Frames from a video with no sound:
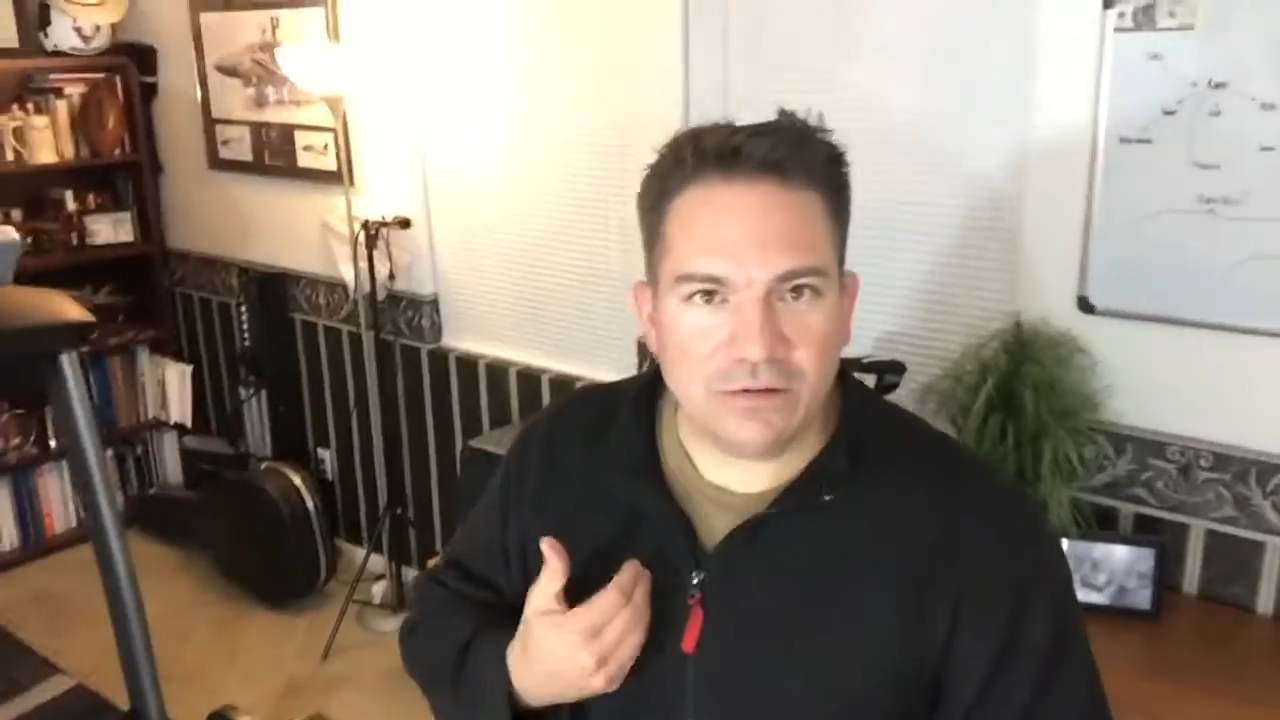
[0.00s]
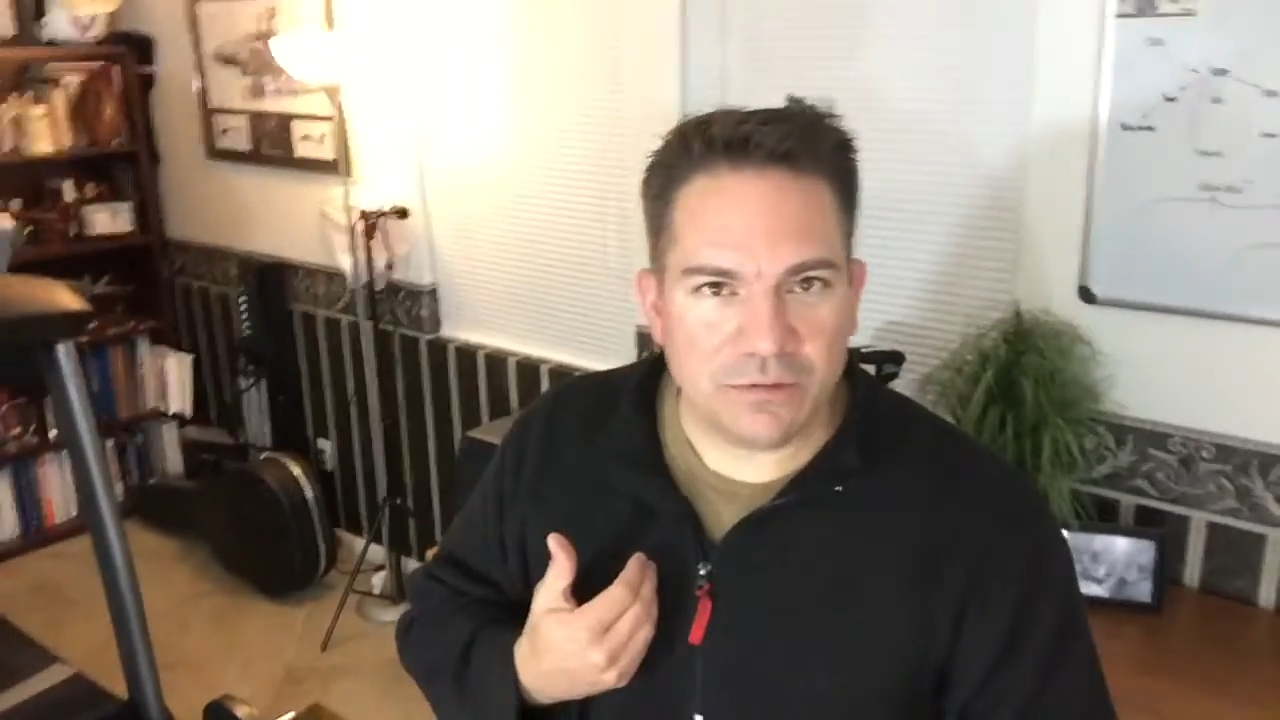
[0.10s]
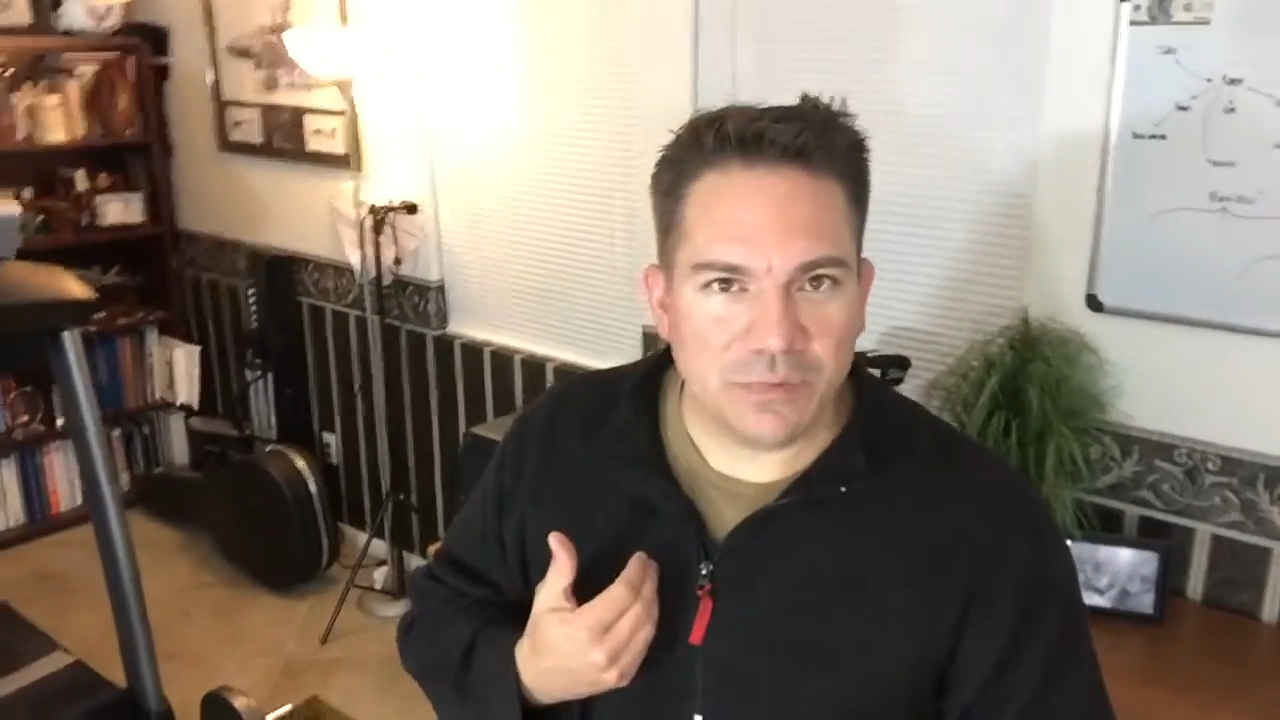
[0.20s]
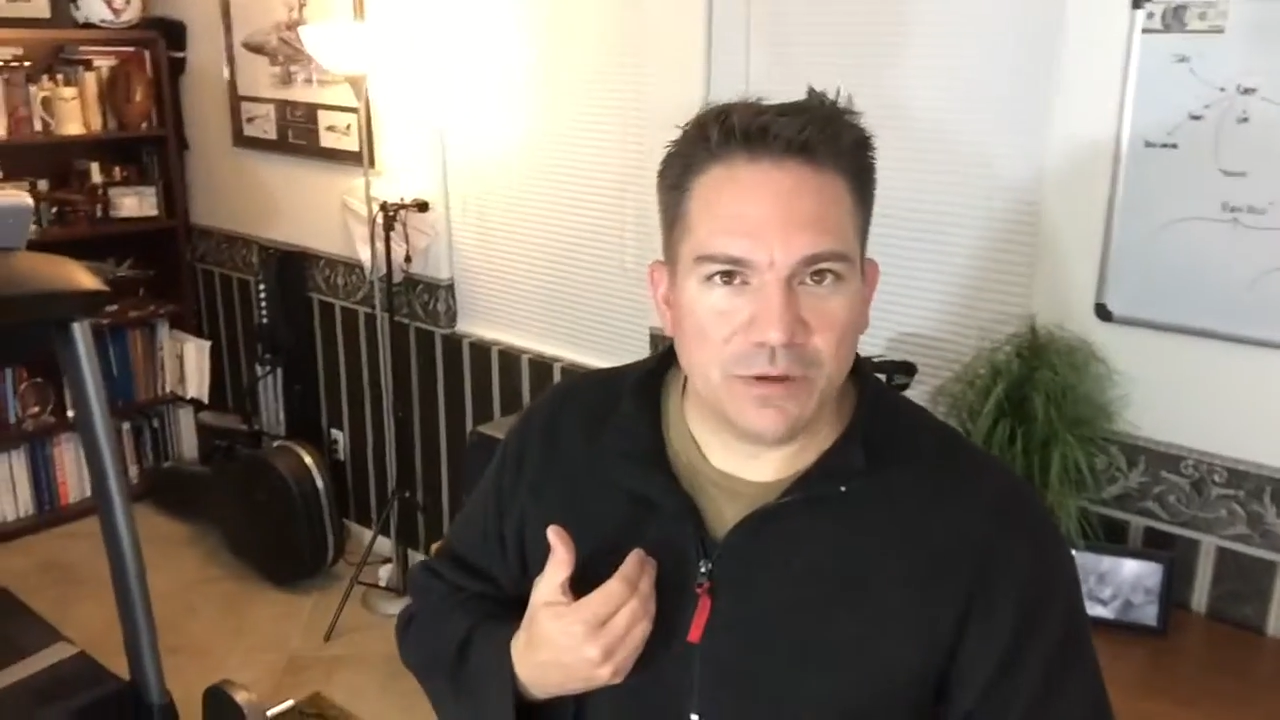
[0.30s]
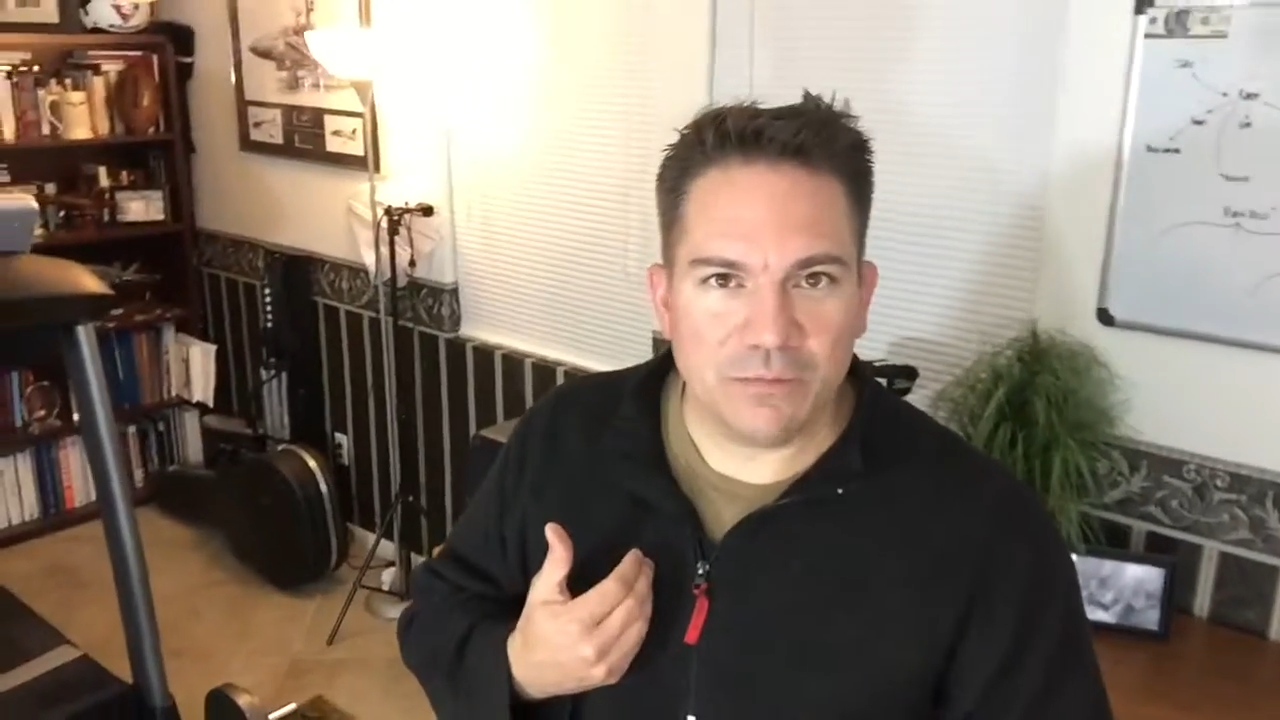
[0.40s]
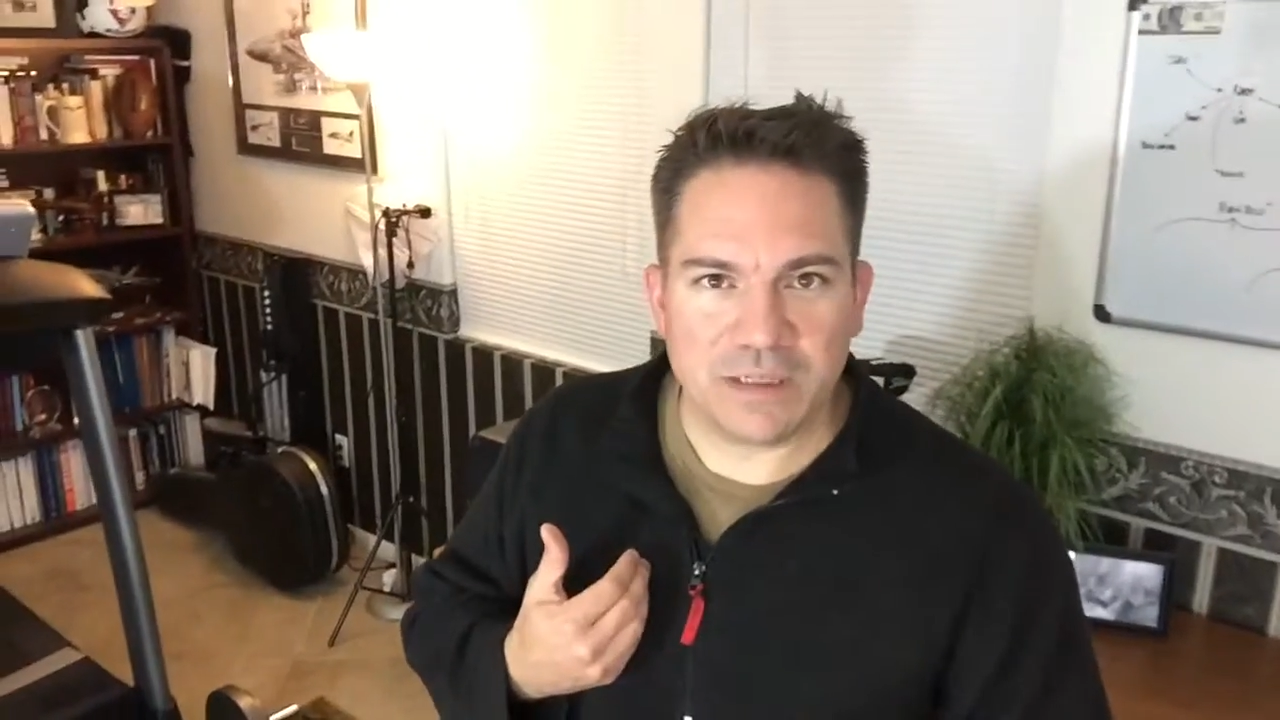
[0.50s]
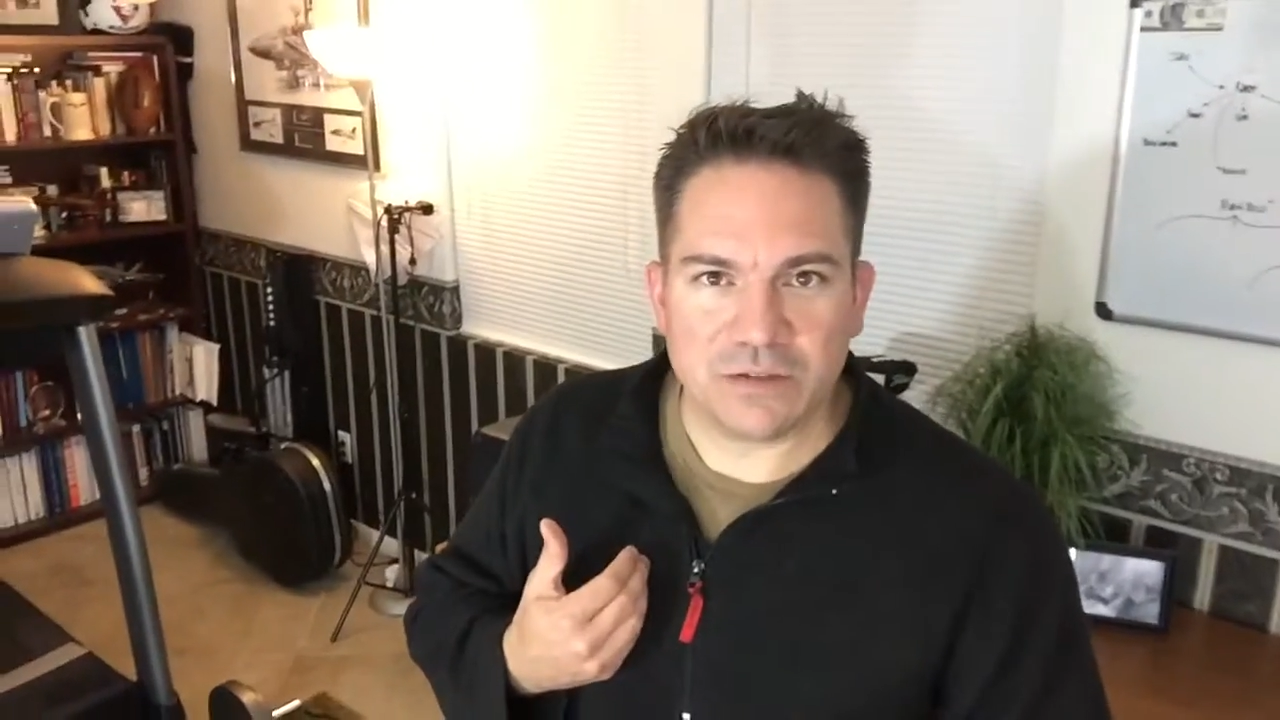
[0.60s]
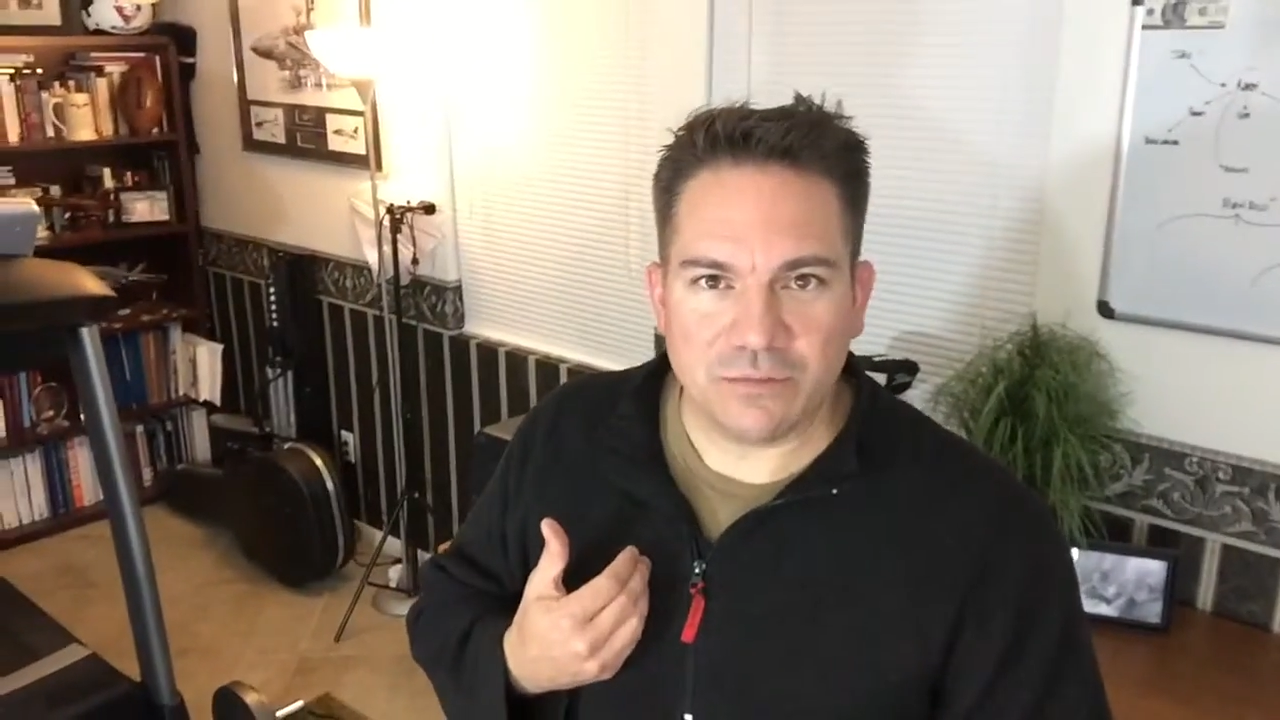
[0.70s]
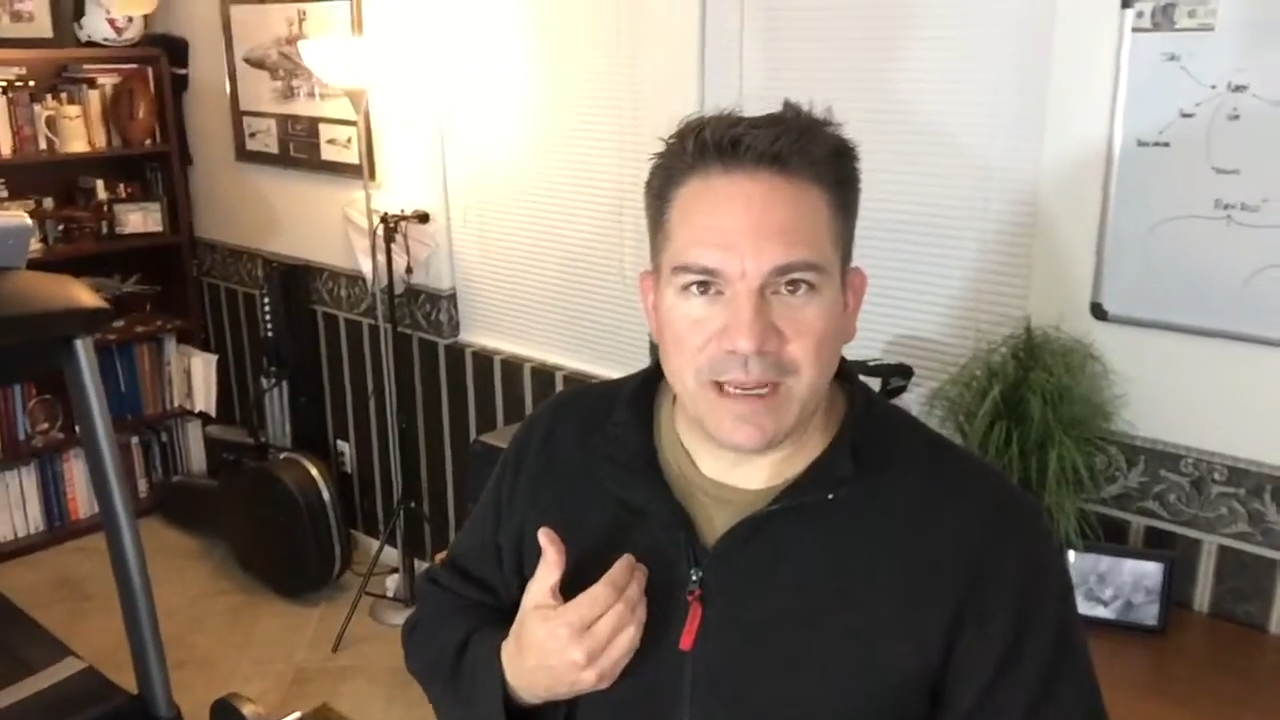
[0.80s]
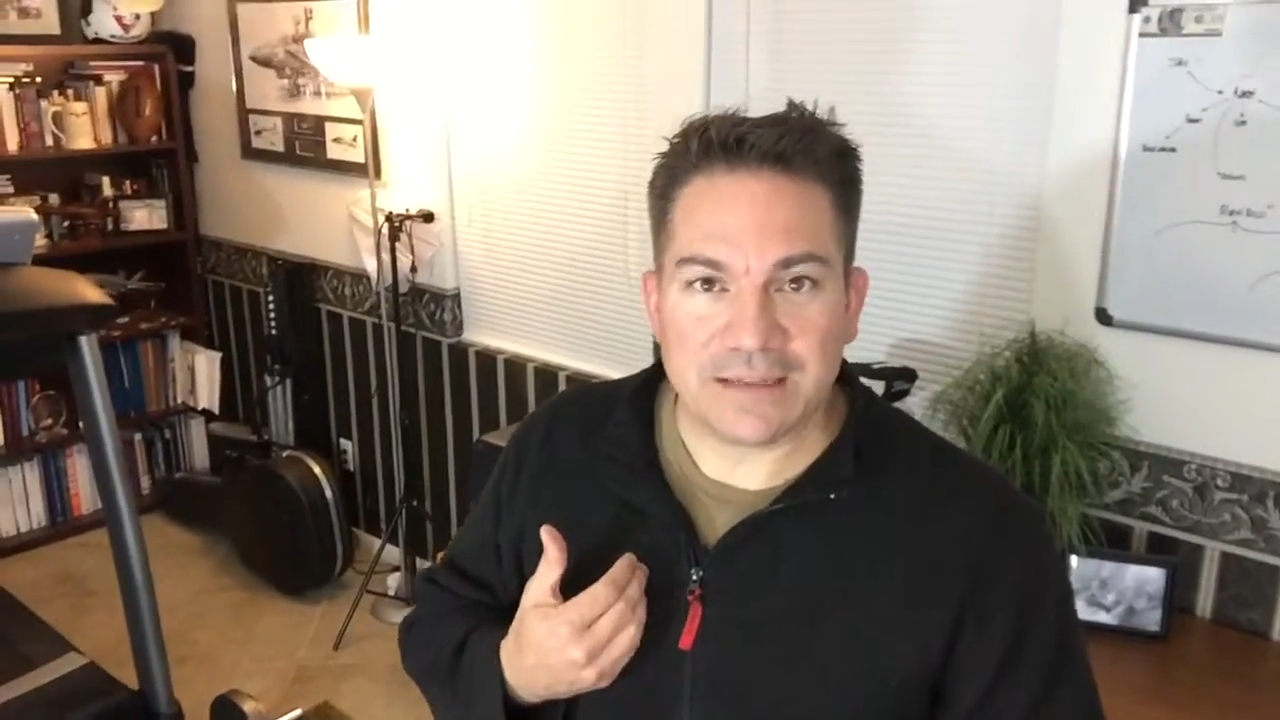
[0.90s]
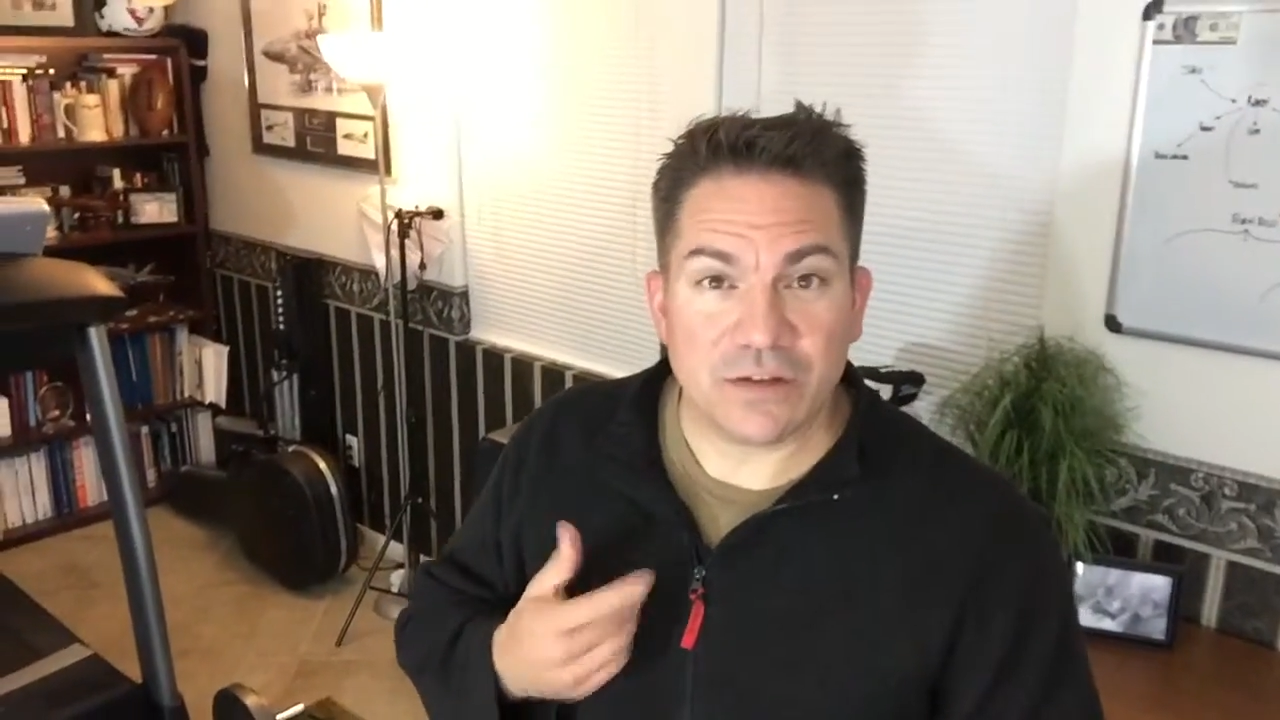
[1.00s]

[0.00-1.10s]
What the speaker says: you can build muscle mass